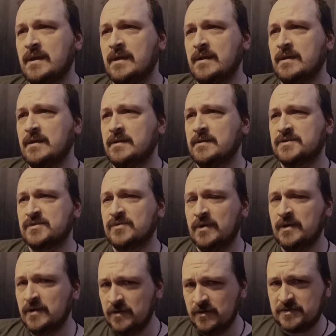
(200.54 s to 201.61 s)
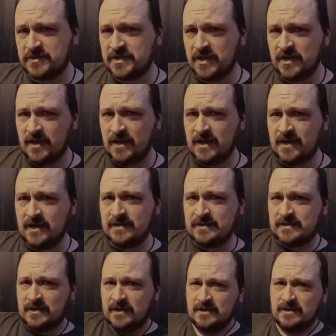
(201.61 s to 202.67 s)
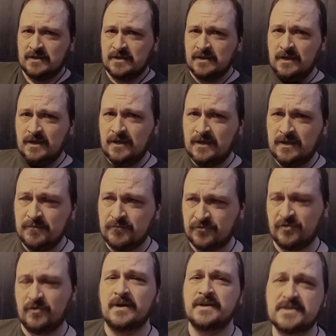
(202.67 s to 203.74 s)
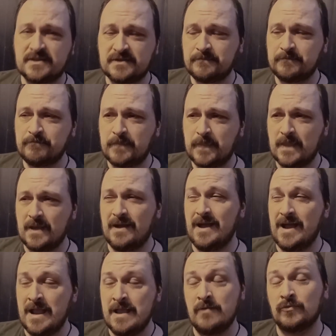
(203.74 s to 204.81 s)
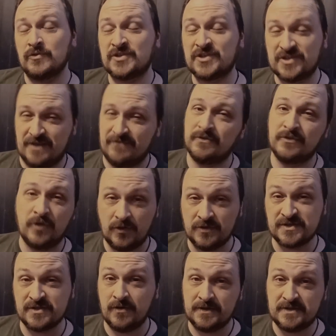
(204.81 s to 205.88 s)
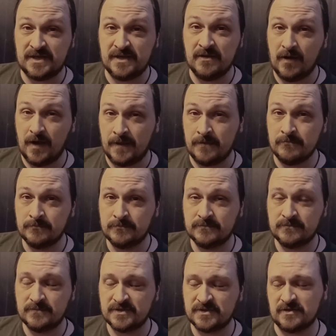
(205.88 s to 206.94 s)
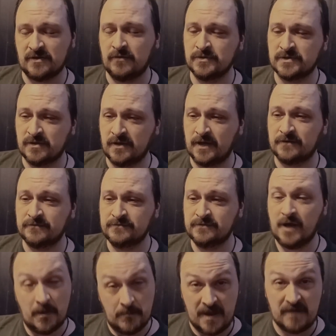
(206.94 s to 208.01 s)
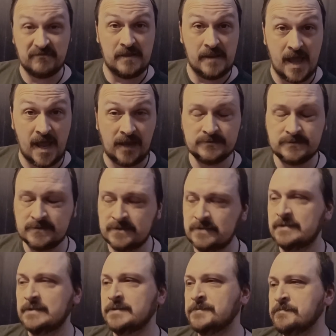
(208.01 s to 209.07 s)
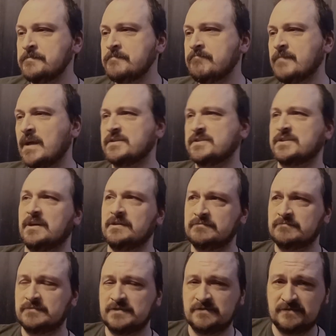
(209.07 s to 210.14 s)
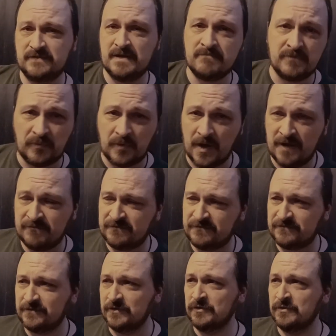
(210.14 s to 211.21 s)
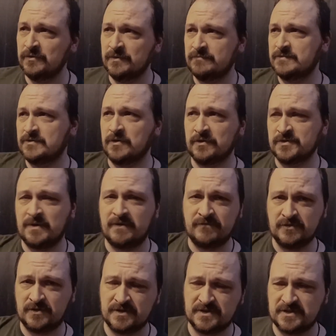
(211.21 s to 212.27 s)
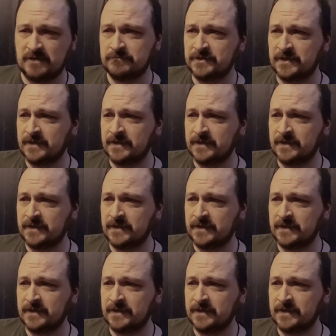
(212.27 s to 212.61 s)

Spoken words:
So I looked at the price and it was $7.99. So I was like, I'm having that. So found my wife, who had gone to have a look at something,